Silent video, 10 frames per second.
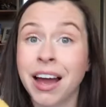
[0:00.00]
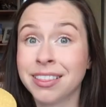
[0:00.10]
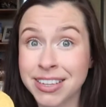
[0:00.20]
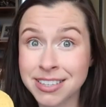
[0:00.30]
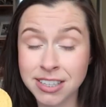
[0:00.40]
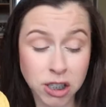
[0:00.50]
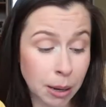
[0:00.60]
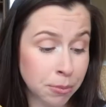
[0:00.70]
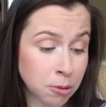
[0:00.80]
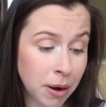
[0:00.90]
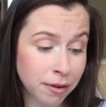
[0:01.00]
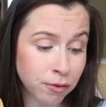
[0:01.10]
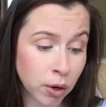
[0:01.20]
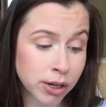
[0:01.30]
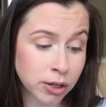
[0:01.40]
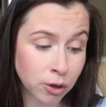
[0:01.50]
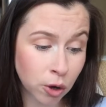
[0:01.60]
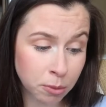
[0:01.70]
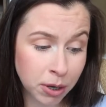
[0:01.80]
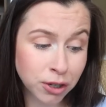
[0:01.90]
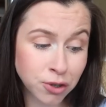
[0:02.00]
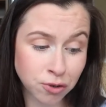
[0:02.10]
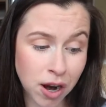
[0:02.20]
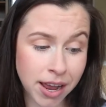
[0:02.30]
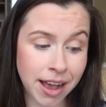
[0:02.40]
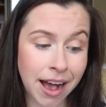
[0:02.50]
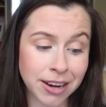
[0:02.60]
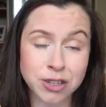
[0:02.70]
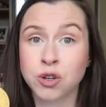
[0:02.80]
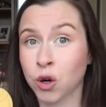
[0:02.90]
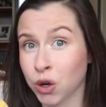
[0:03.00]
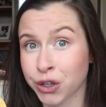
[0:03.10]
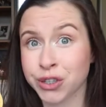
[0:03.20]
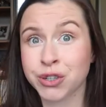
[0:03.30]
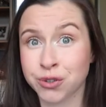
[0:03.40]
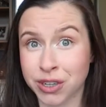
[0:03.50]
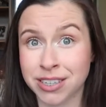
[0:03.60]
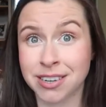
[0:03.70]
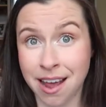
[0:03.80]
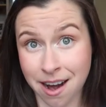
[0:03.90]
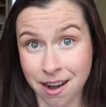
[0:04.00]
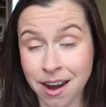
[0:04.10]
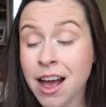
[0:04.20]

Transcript: And this is a shampoo bar for normal, dry and colored treated hair.